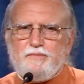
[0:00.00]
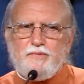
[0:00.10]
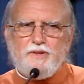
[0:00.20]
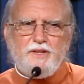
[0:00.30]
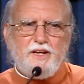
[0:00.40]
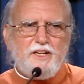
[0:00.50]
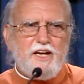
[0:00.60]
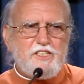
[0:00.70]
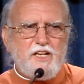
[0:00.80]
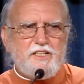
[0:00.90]
and then
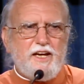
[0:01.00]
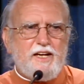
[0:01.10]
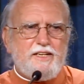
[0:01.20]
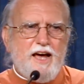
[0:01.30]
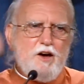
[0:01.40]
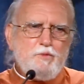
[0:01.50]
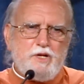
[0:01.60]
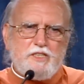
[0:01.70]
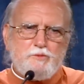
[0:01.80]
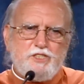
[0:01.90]
occasionally they take it down
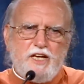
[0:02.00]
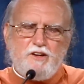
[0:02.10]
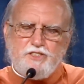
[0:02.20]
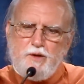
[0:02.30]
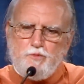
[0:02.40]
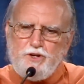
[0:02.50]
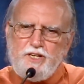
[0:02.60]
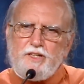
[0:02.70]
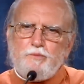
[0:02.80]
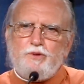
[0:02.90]
beat themselves up with
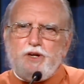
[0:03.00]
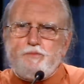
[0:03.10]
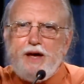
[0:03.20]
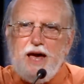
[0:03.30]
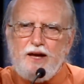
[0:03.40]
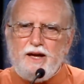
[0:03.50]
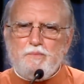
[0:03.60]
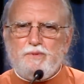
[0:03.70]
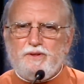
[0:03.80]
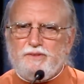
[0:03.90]
it and put it back
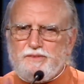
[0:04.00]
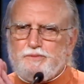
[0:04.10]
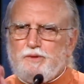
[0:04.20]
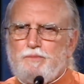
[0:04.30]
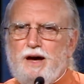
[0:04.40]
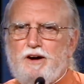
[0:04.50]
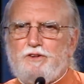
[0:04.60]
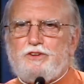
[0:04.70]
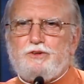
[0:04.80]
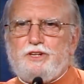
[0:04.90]
up and bow
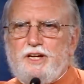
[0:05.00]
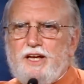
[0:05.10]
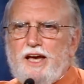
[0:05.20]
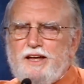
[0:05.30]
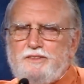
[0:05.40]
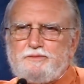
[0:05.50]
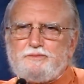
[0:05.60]
to it again.